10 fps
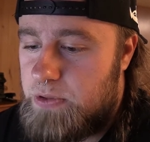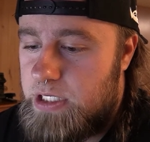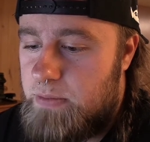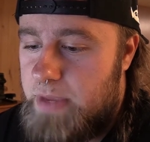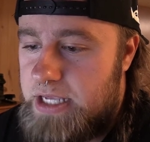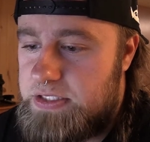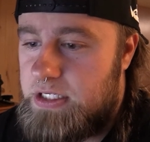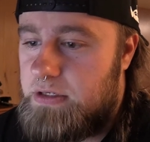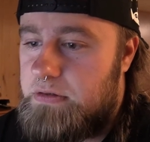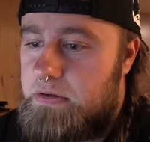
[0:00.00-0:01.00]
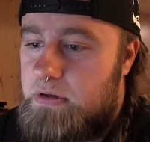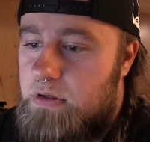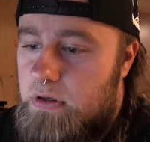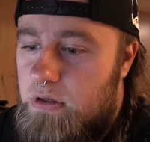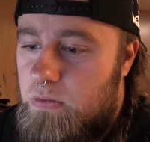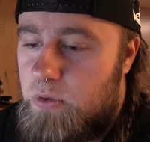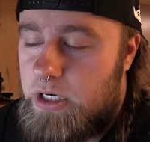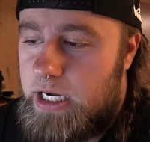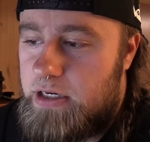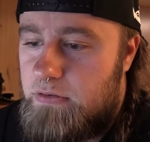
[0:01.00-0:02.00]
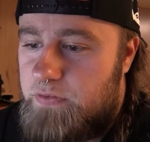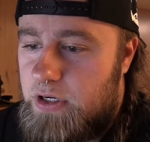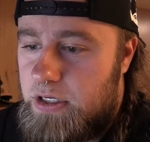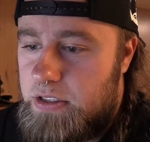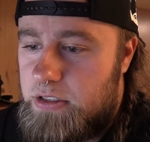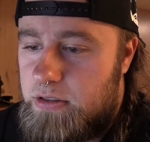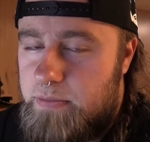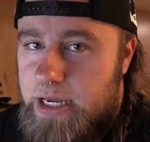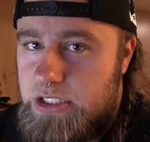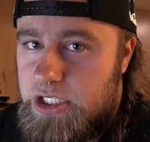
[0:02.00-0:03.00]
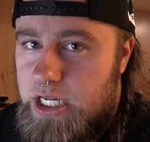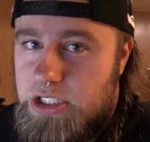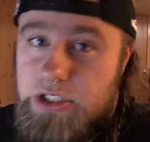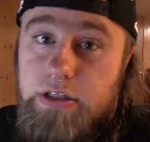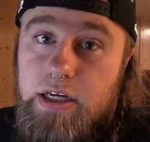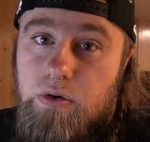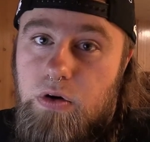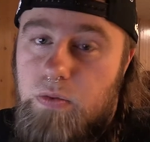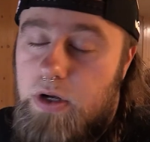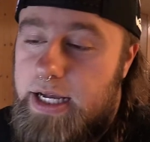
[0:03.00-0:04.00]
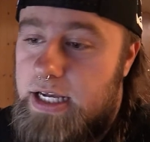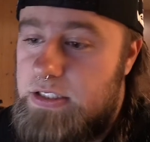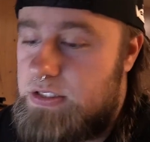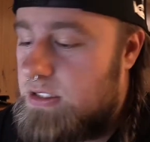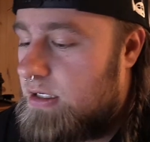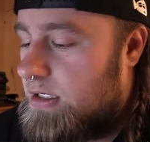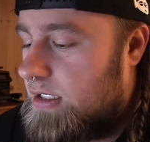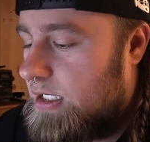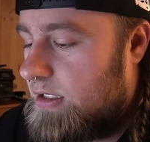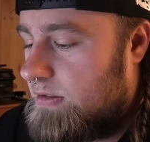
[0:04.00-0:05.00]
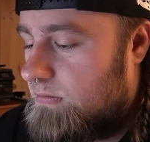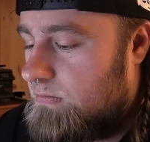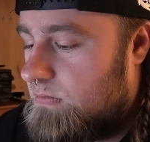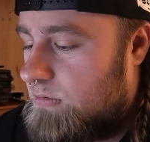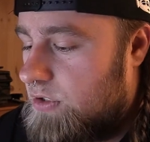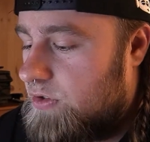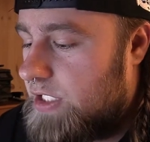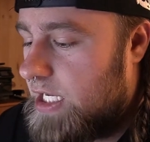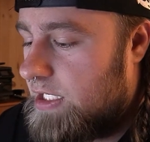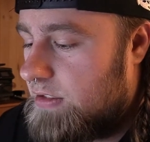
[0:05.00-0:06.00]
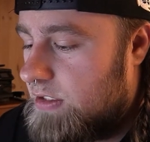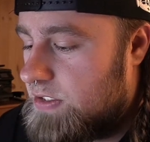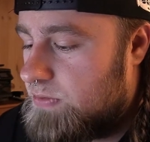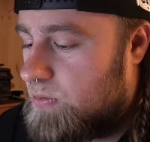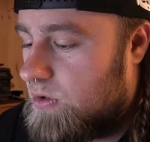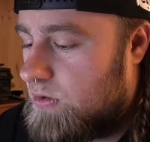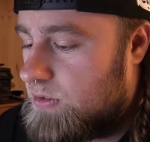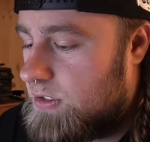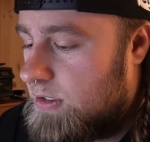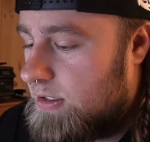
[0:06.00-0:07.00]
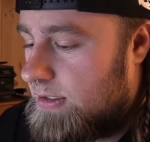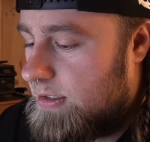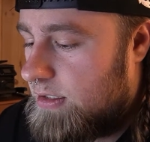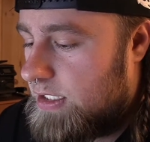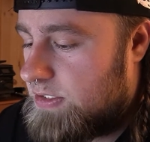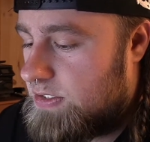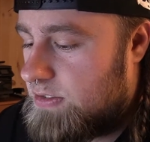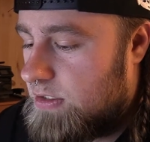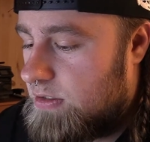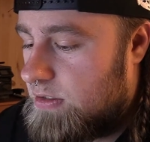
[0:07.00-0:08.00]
amazing what kind of imagination that Orwell has in creating this world that's